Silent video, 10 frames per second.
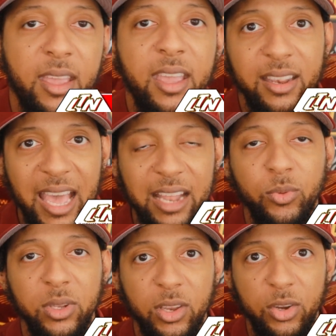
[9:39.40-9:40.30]
and that's
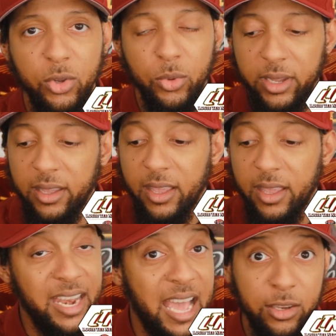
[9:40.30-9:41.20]
what they're doing.
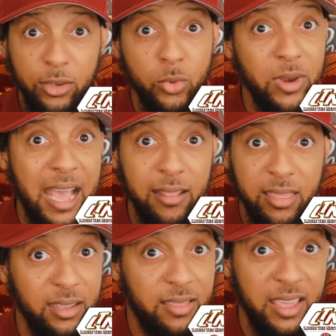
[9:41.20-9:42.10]
And I do not
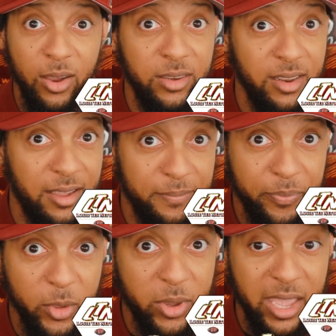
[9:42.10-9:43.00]
think they are done,
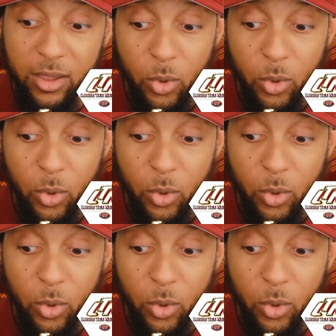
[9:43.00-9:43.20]
okay?